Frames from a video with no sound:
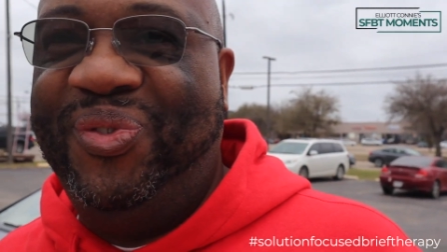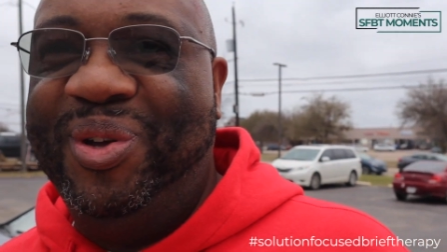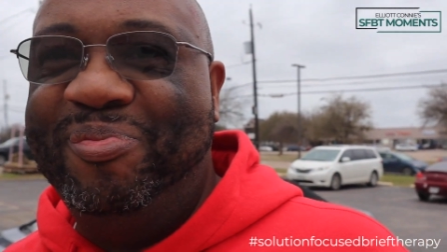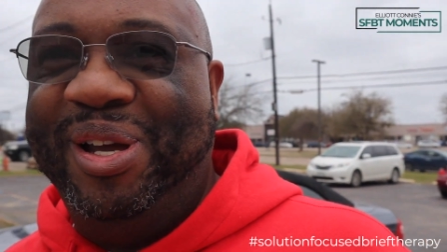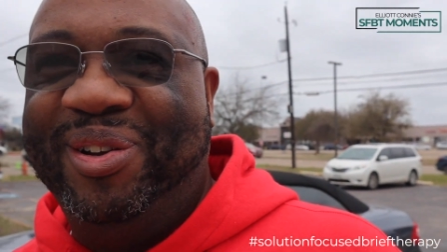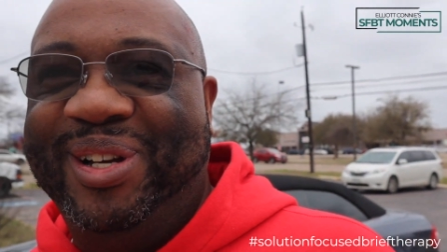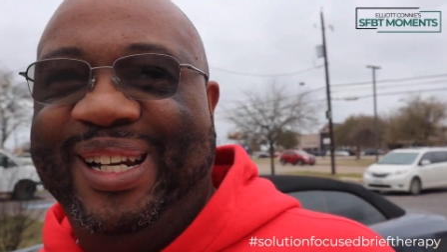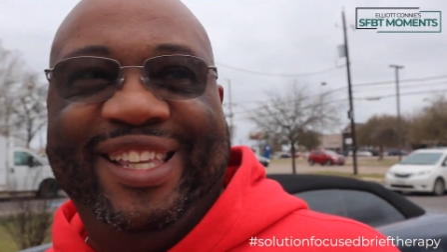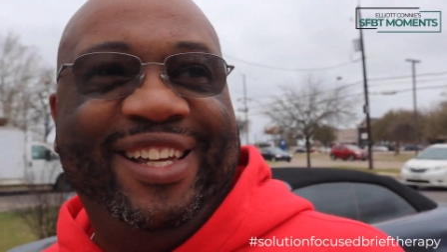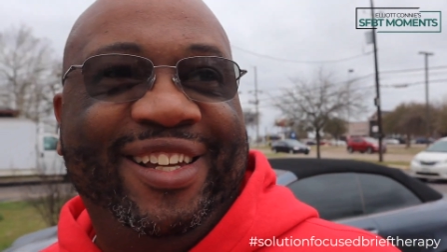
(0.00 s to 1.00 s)
filmmaker or
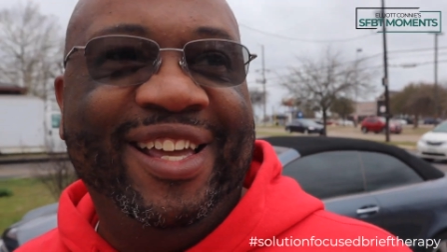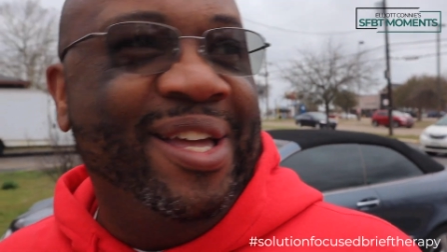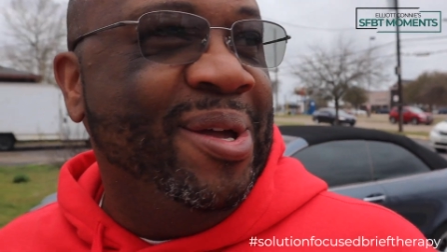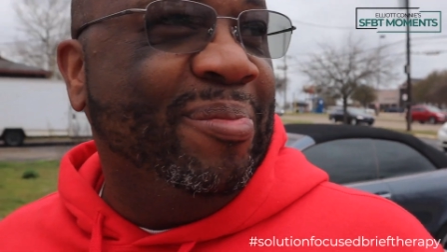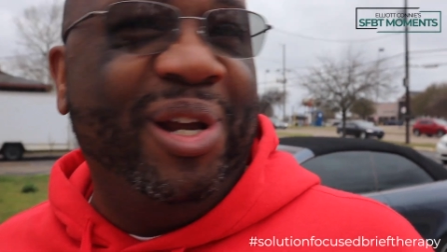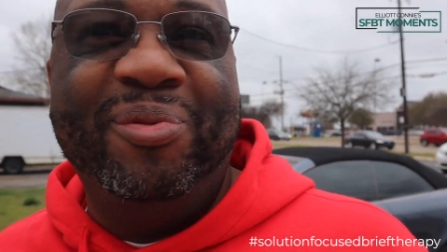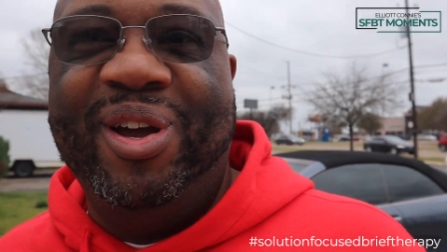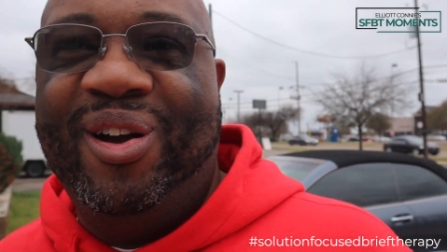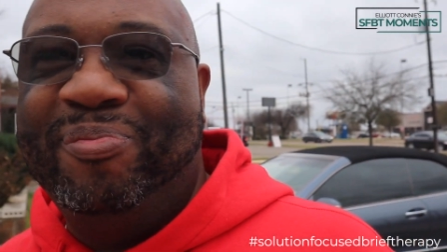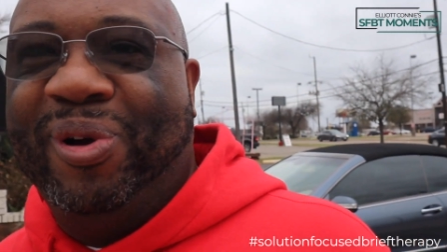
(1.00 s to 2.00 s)
anything, but here
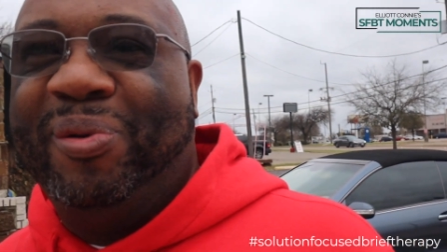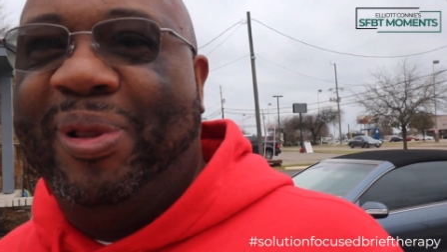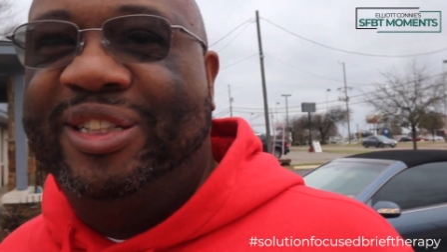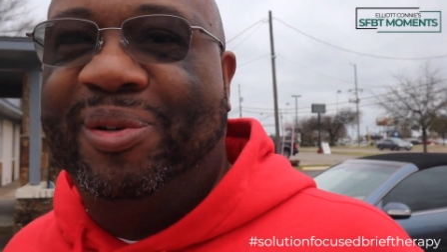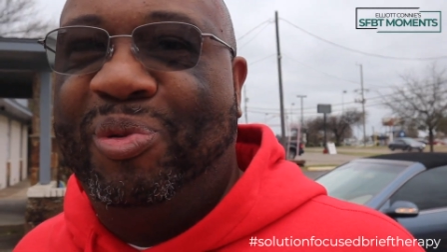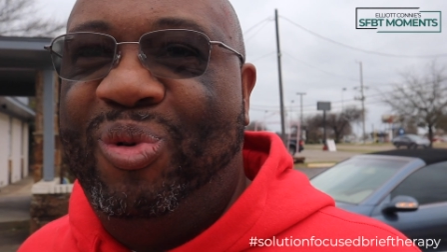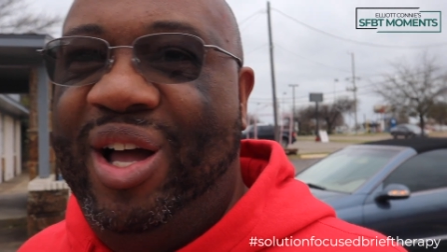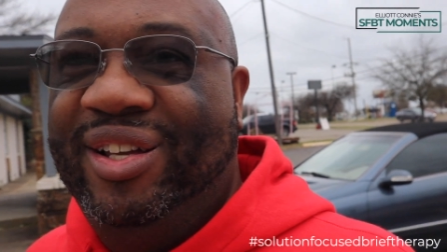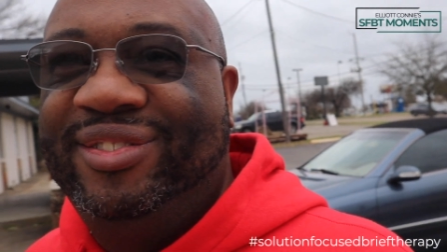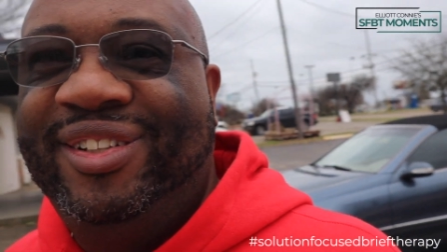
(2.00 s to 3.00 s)
we are, burger place number
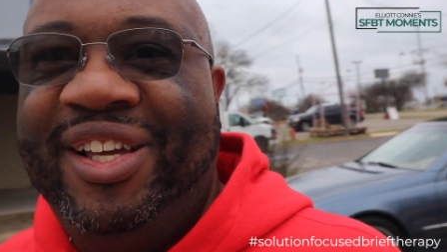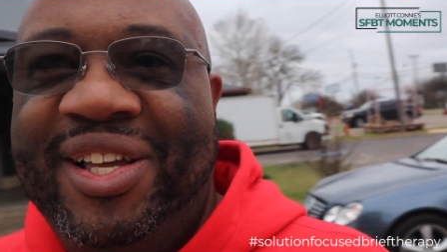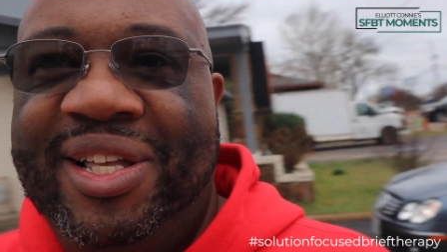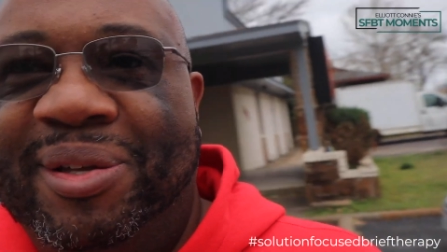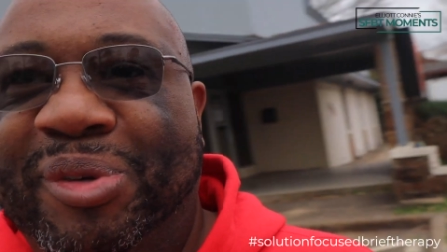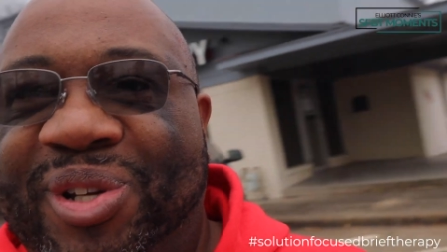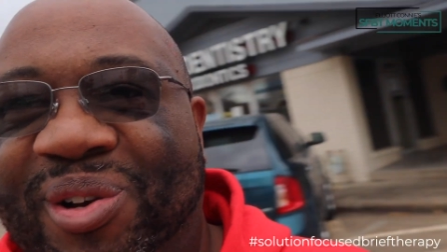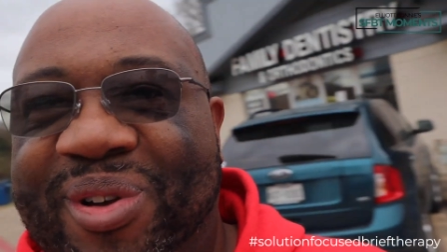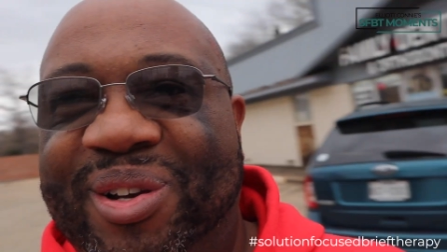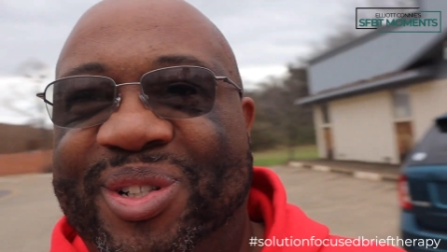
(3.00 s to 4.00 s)
one. Let me
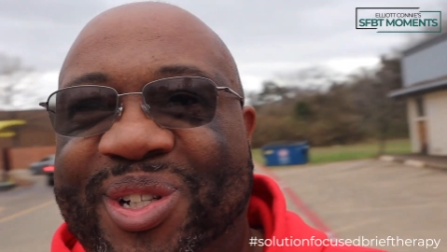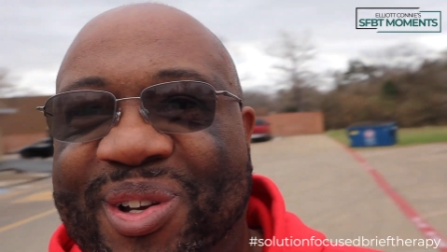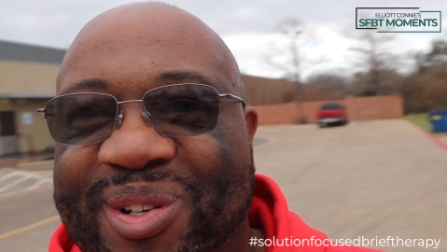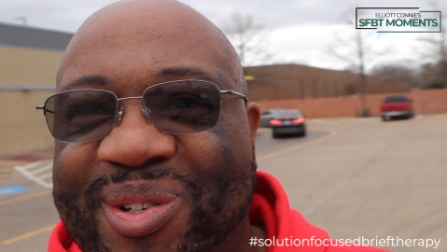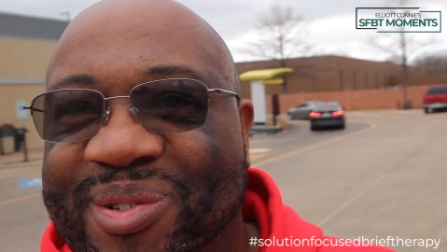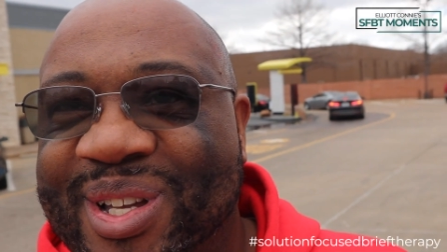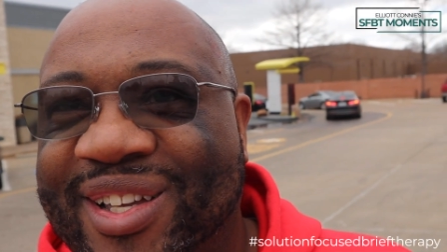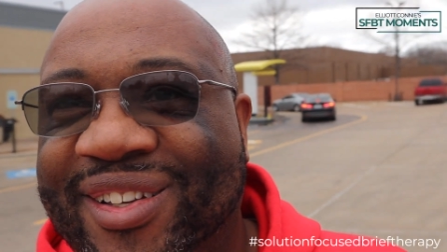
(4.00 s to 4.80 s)
turn around and show you.